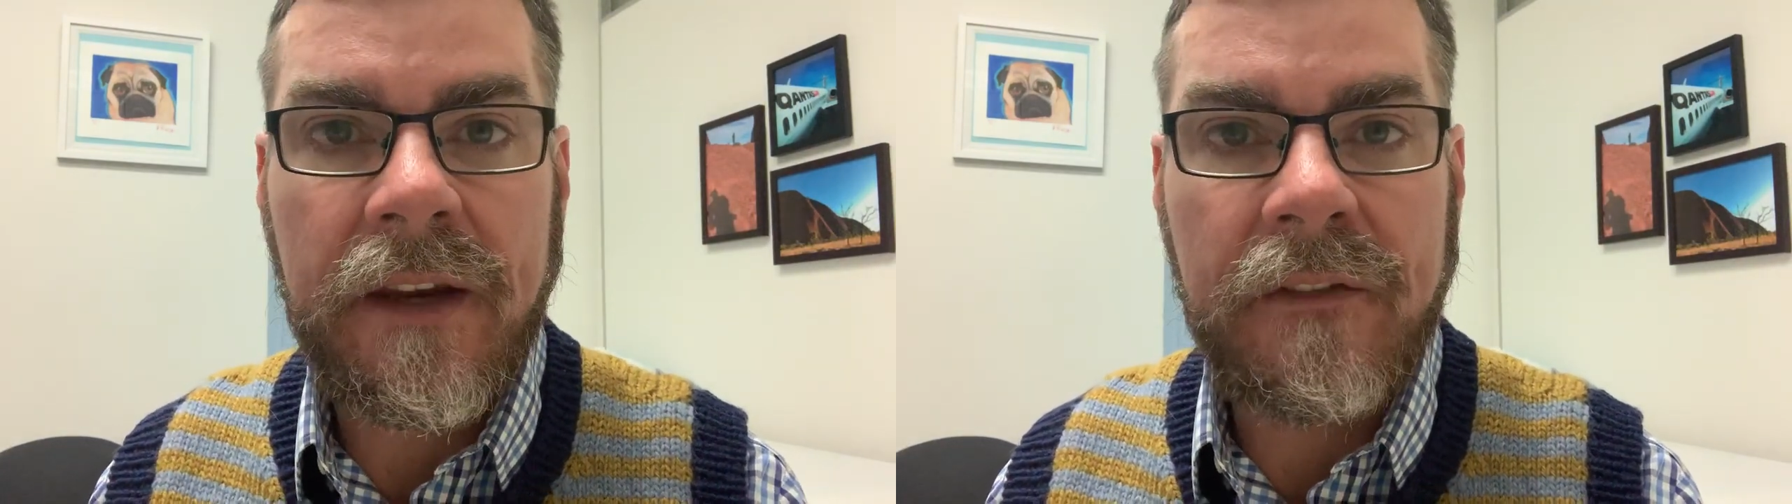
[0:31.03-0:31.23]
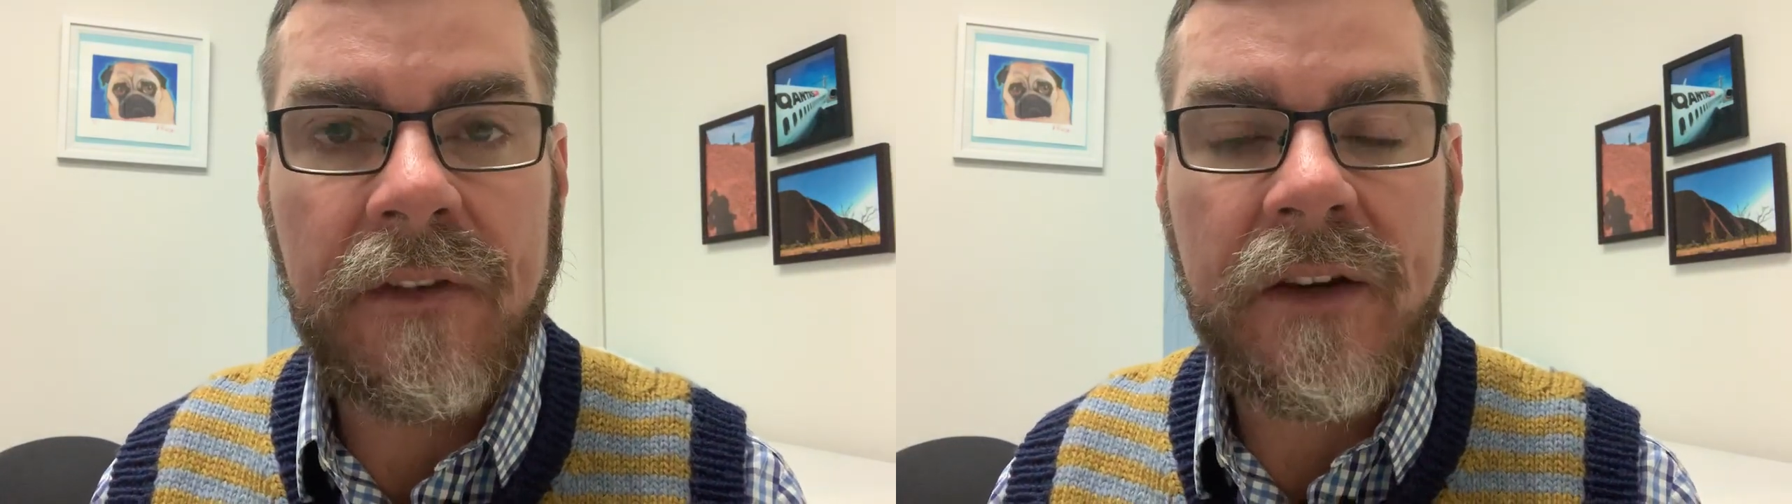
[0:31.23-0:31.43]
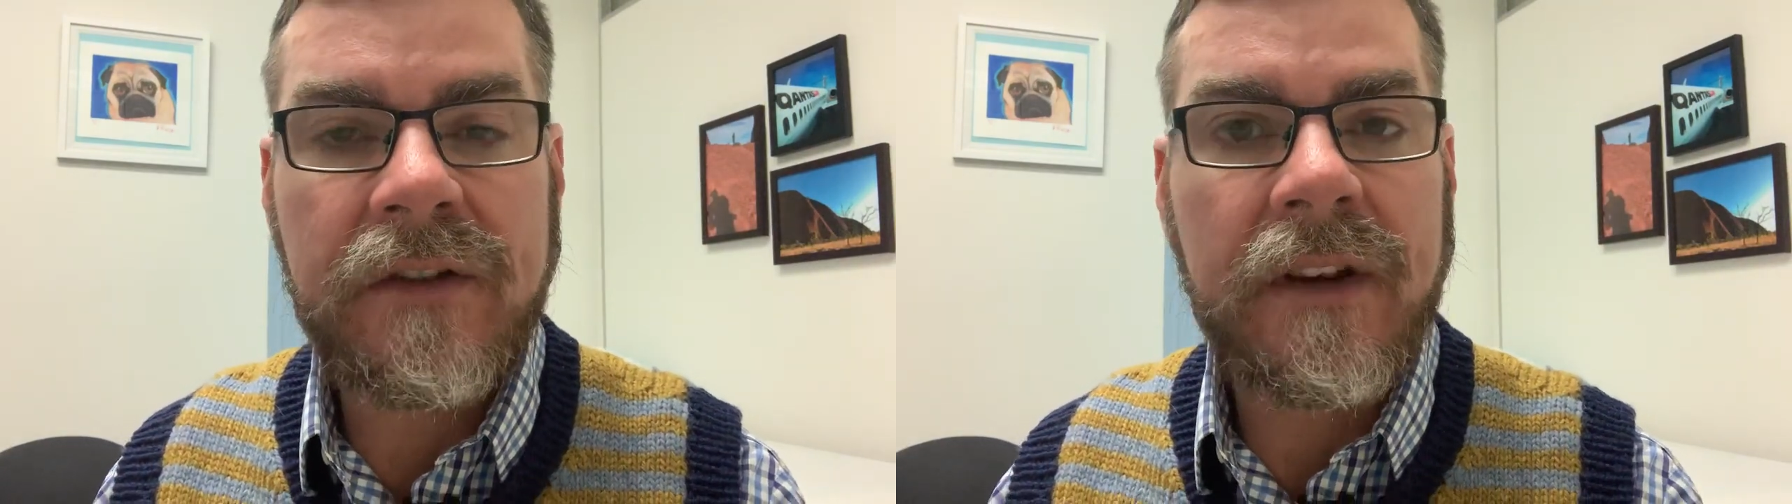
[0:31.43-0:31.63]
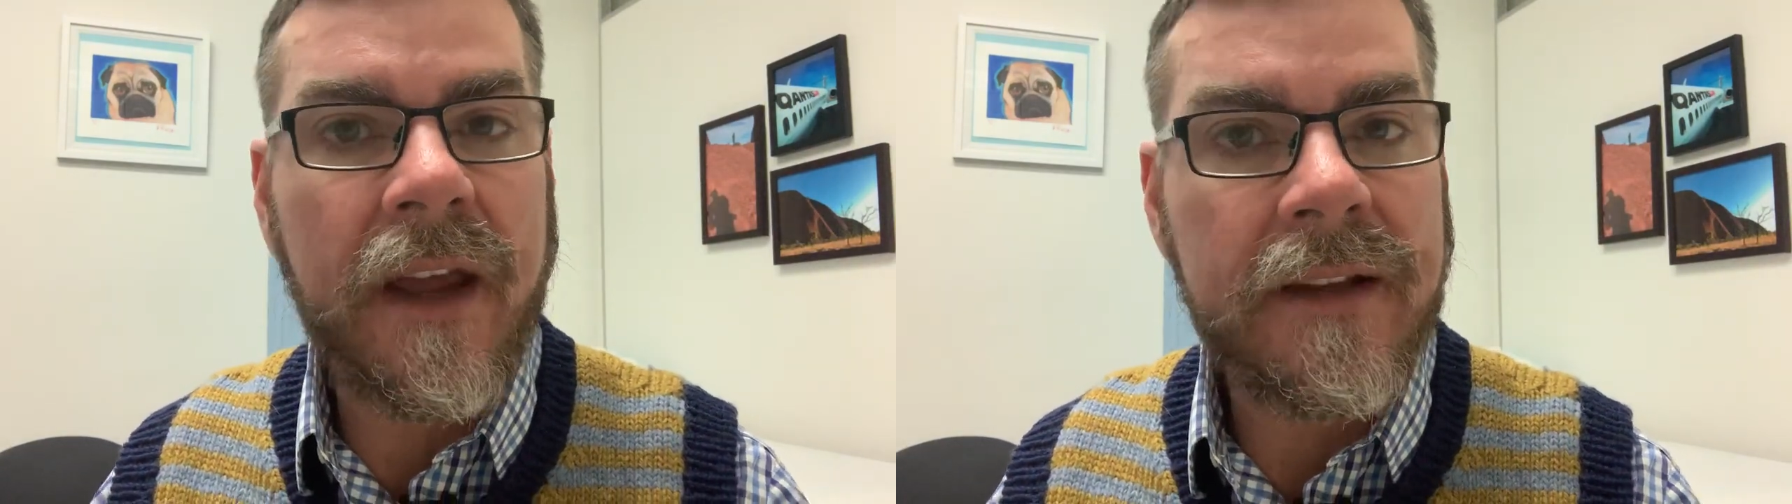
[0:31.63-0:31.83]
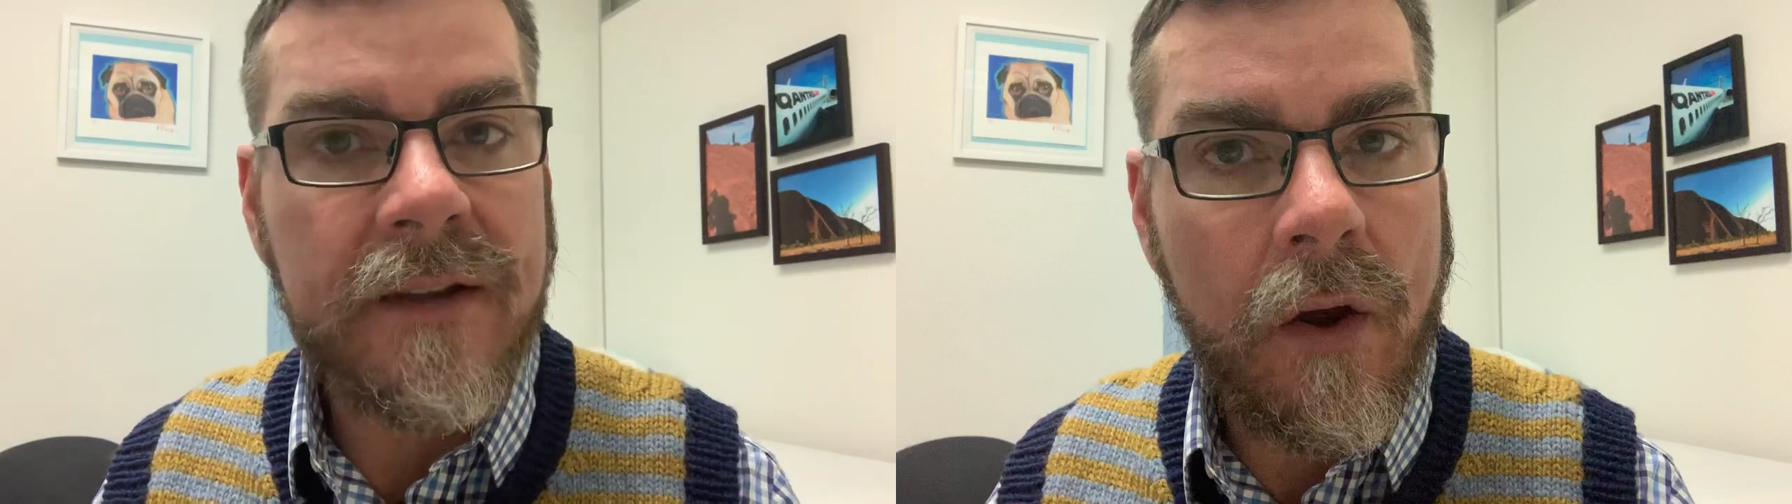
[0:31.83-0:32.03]
infection
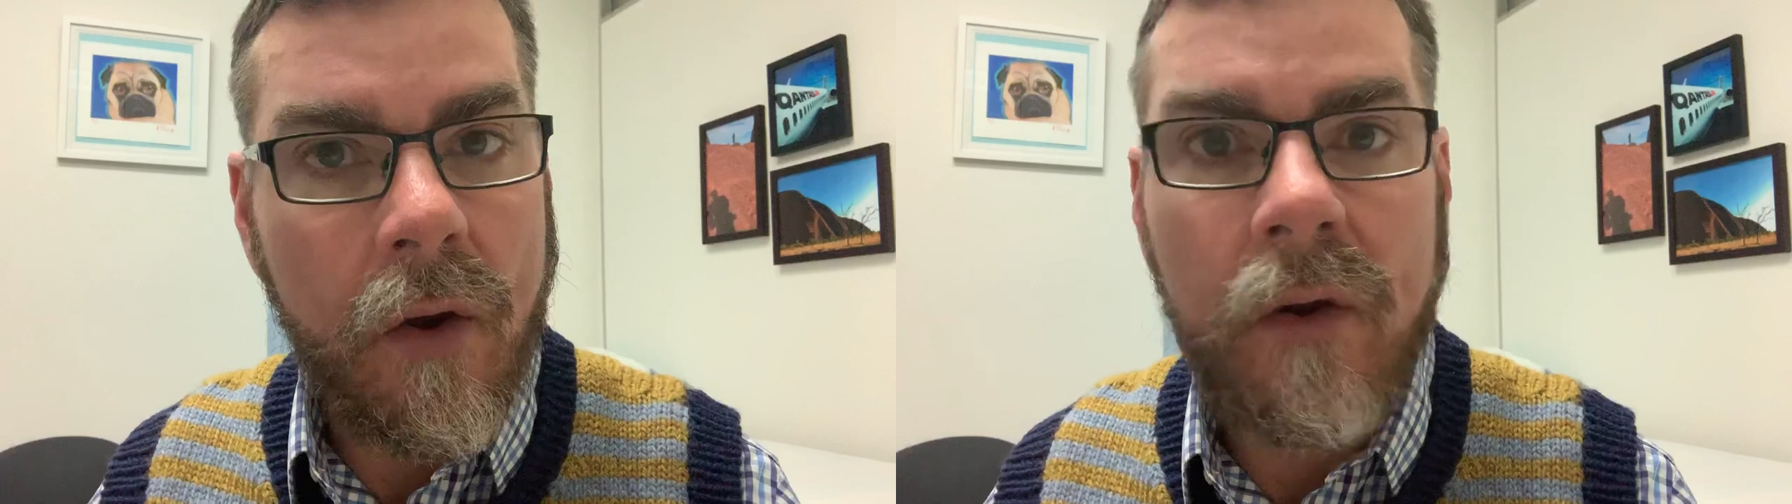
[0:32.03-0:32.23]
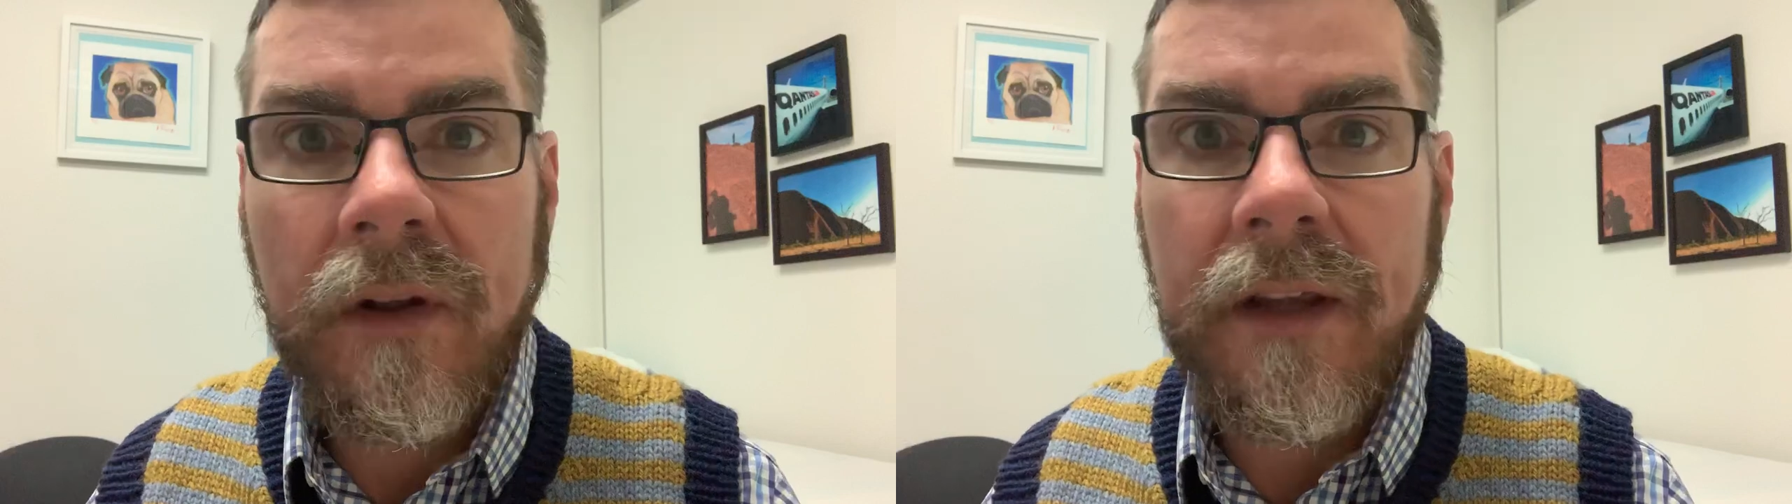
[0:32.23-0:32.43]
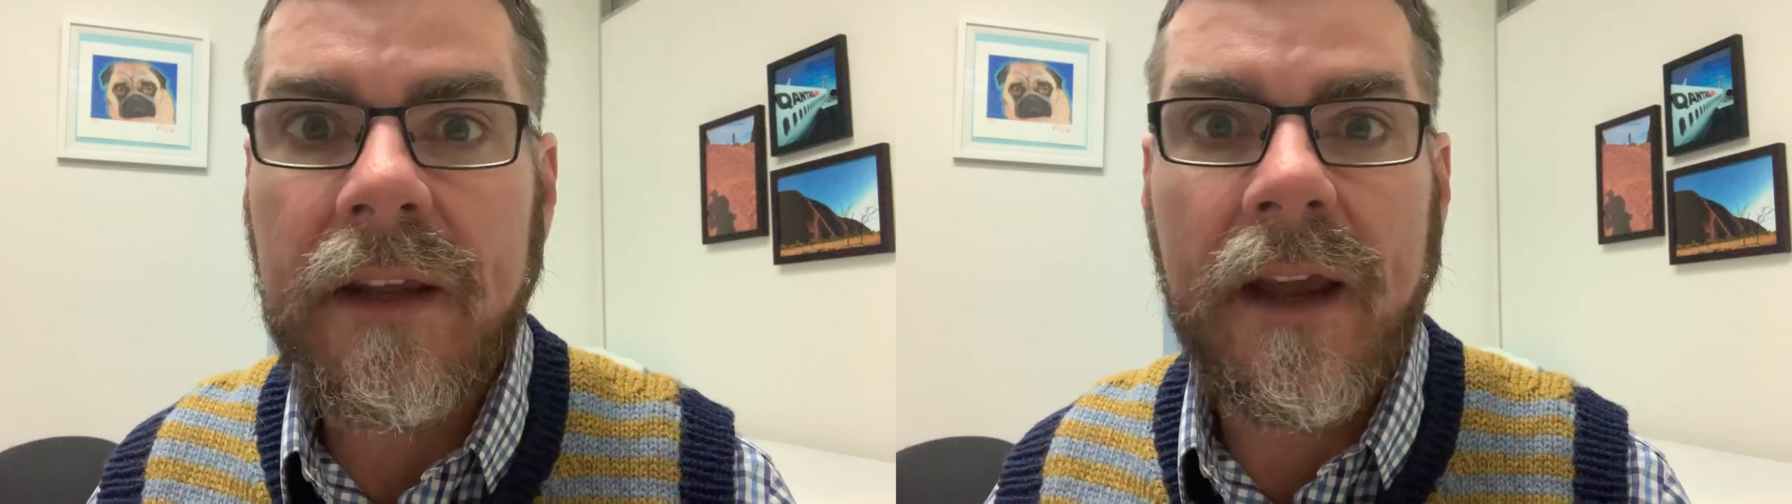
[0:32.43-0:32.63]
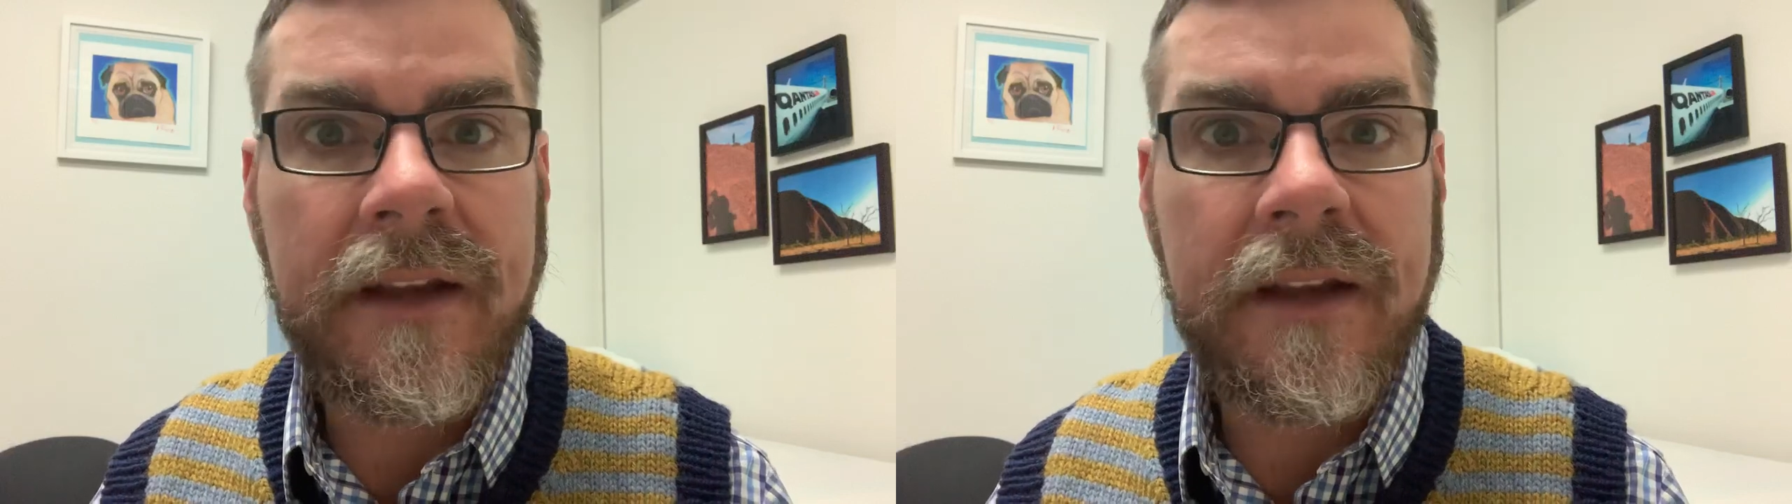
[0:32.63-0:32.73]
as early